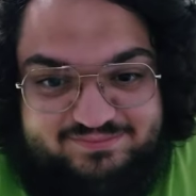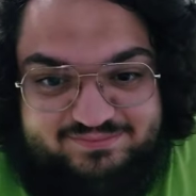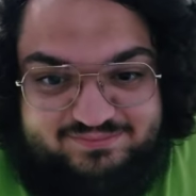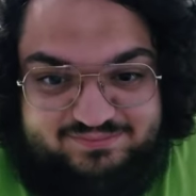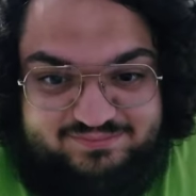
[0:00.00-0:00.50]

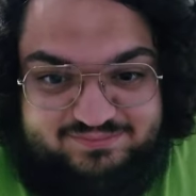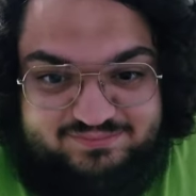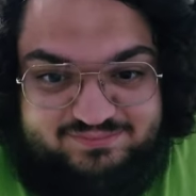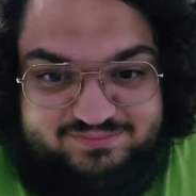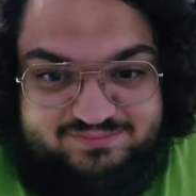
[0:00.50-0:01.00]

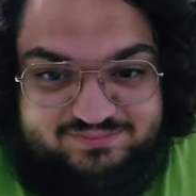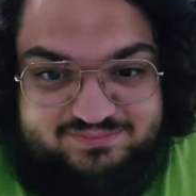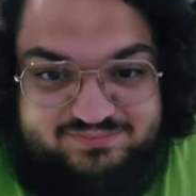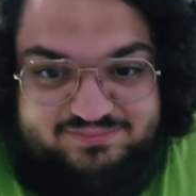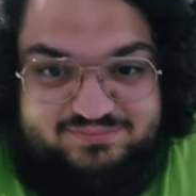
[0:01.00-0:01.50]

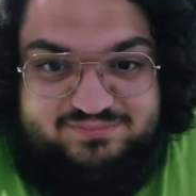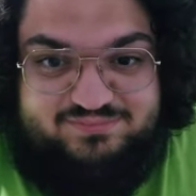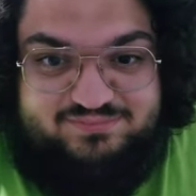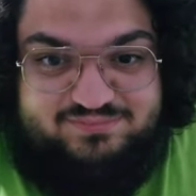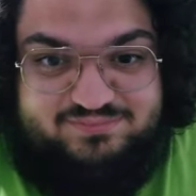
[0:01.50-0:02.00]

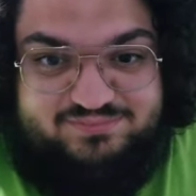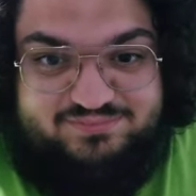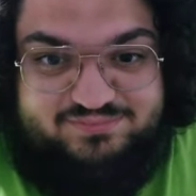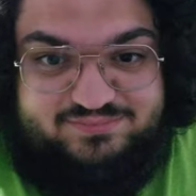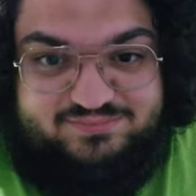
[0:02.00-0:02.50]

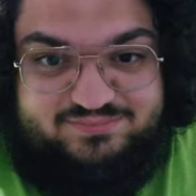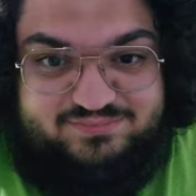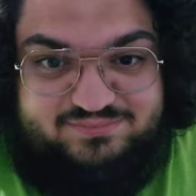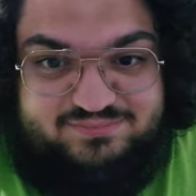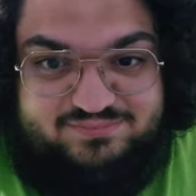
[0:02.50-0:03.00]

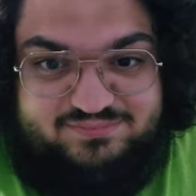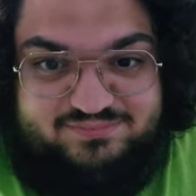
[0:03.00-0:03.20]
Nothing is said.